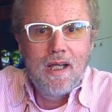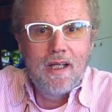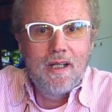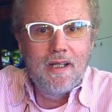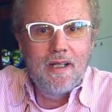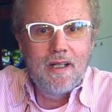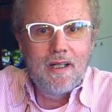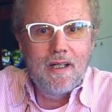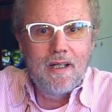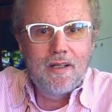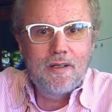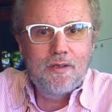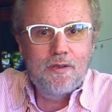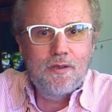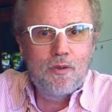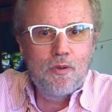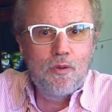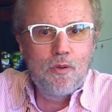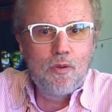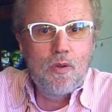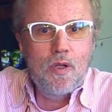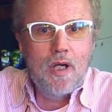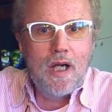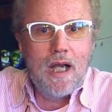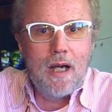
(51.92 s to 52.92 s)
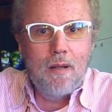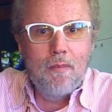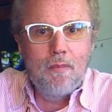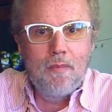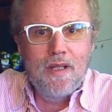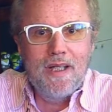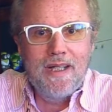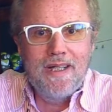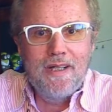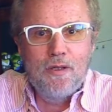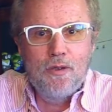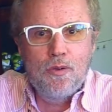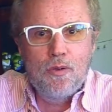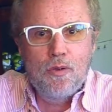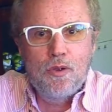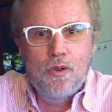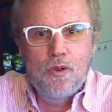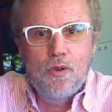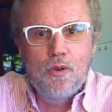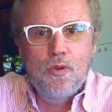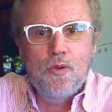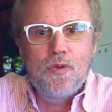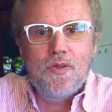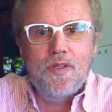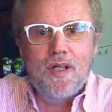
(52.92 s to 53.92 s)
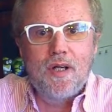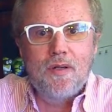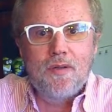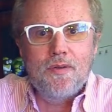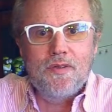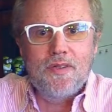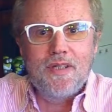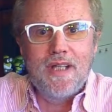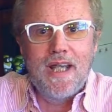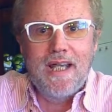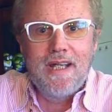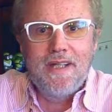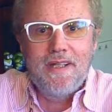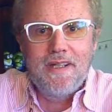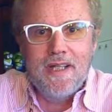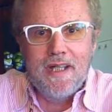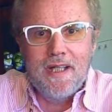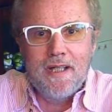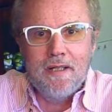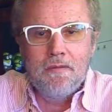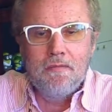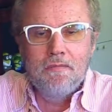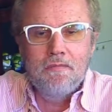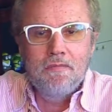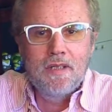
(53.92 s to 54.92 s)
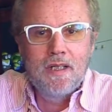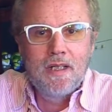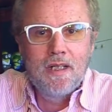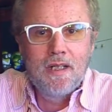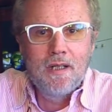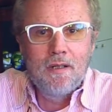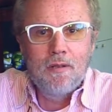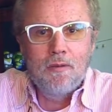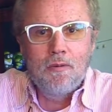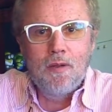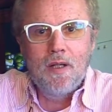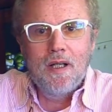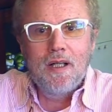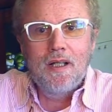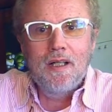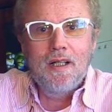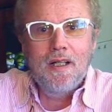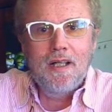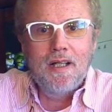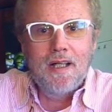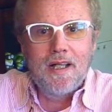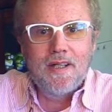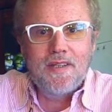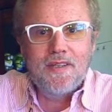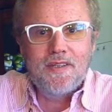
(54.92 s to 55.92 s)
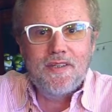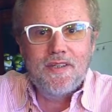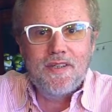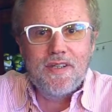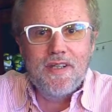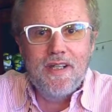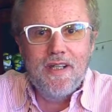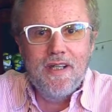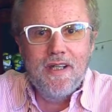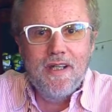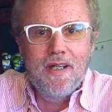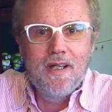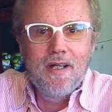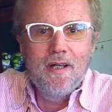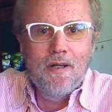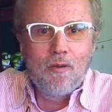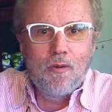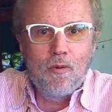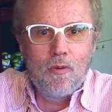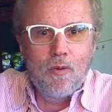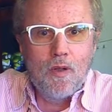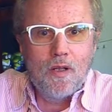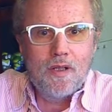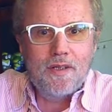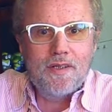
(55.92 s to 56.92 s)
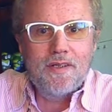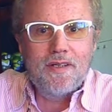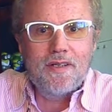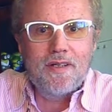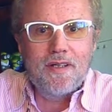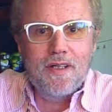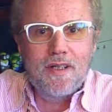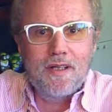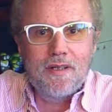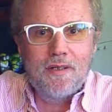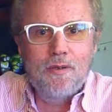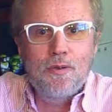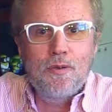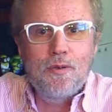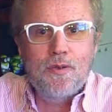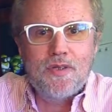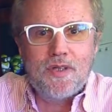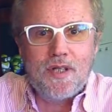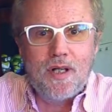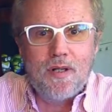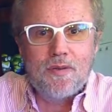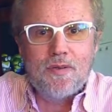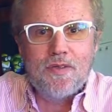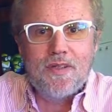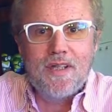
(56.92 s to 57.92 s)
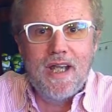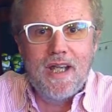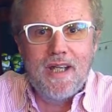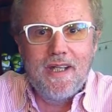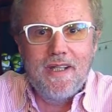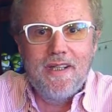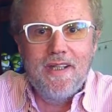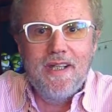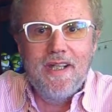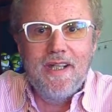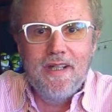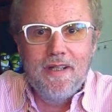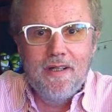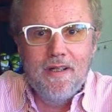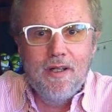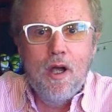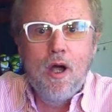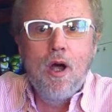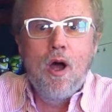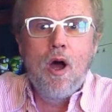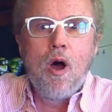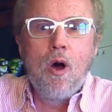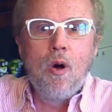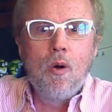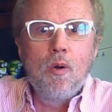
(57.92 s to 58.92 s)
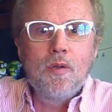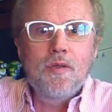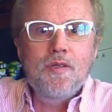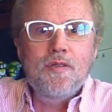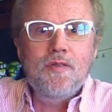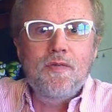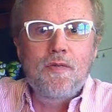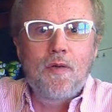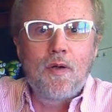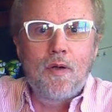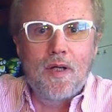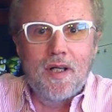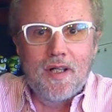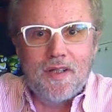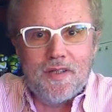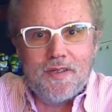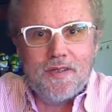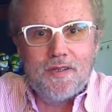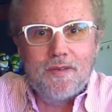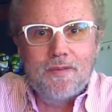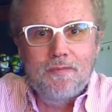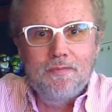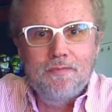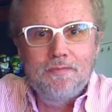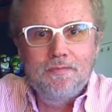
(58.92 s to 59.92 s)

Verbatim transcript: to come into 2018. Well, let's see what 2018 holds for us.